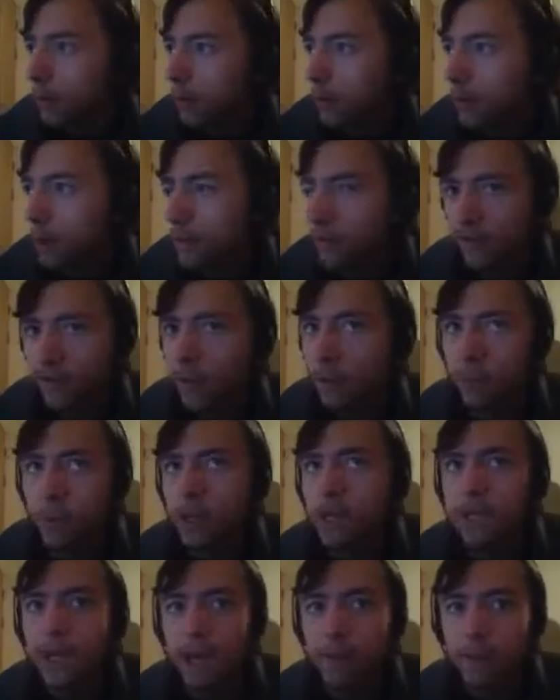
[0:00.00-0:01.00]
every time I play a game, I
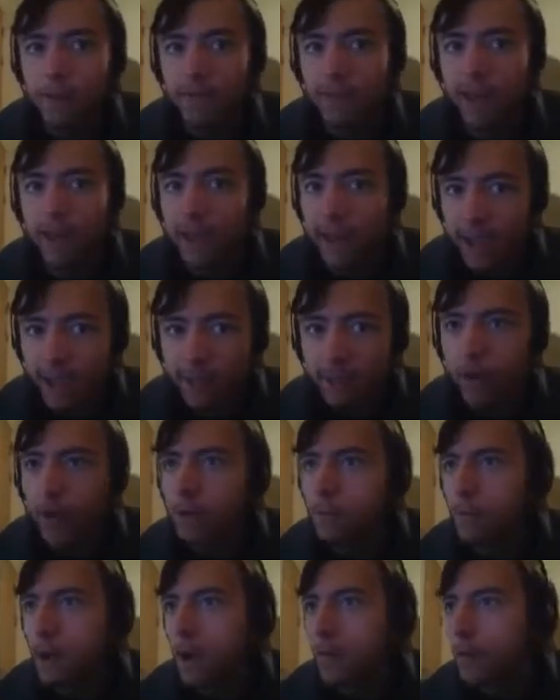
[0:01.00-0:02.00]
have to get hit on by the
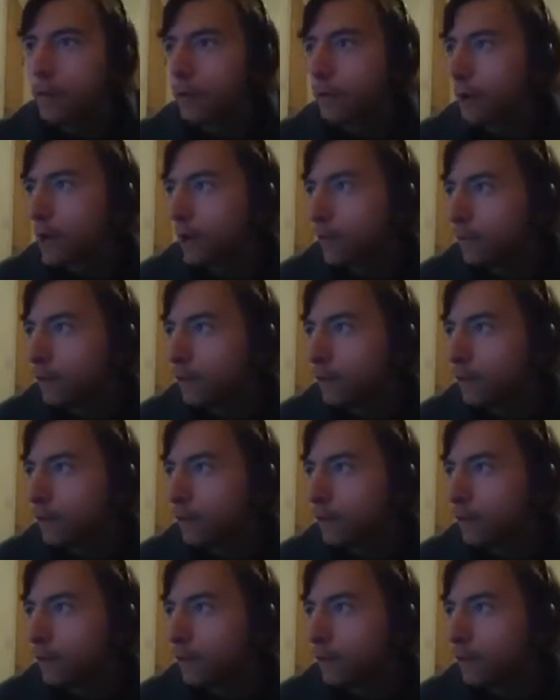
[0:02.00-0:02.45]
narrator.